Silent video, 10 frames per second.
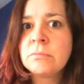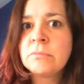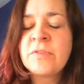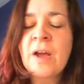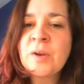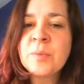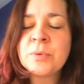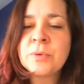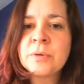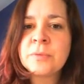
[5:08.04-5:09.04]

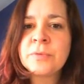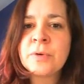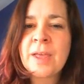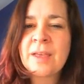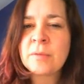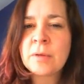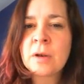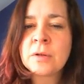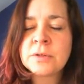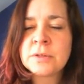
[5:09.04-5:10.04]
valuable for a
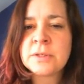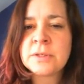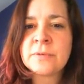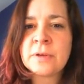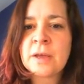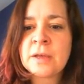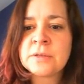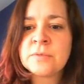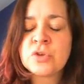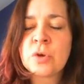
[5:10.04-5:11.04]
lot of different
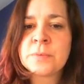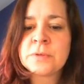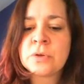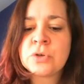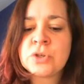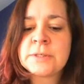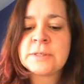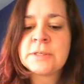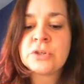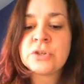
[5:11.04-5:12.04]
kinds of jobs, not just
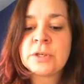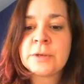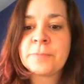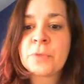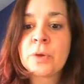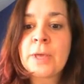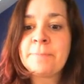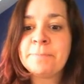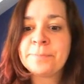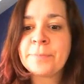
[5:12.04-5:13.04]
teaching. Okay,
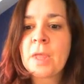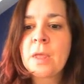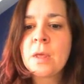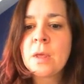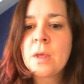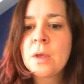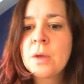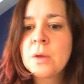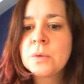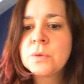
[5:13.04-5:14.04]

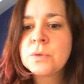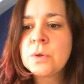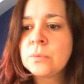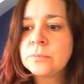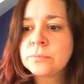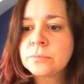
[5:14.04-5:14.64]
so